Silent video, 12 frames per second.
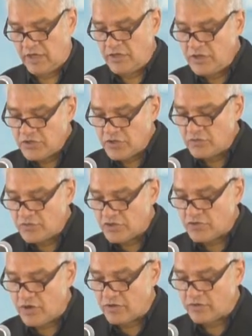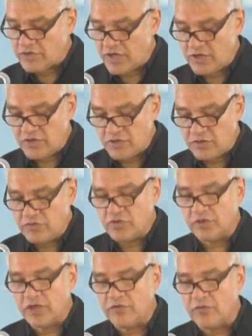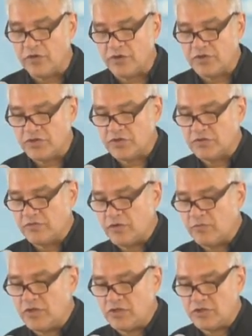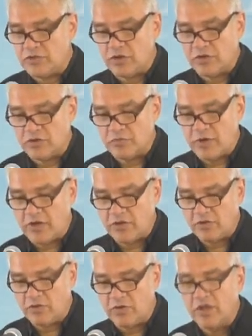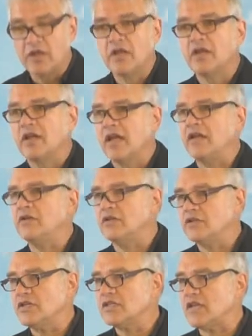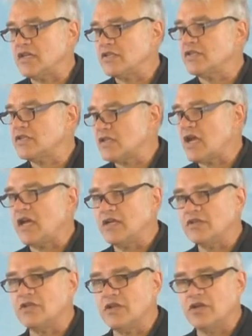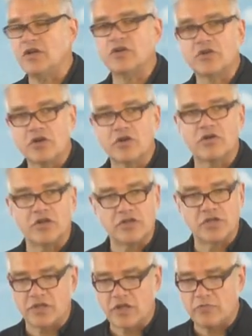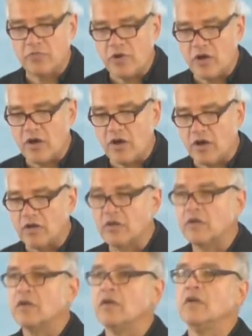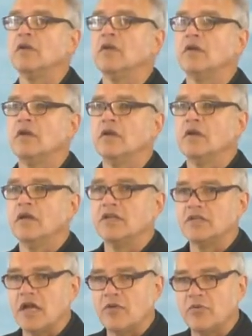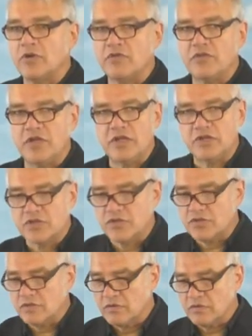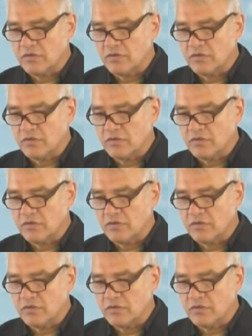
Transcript: and his own struggles and his own deliverance from these struggles by the Lord. And just as a side, isn't it encouraging that Paul is not one of these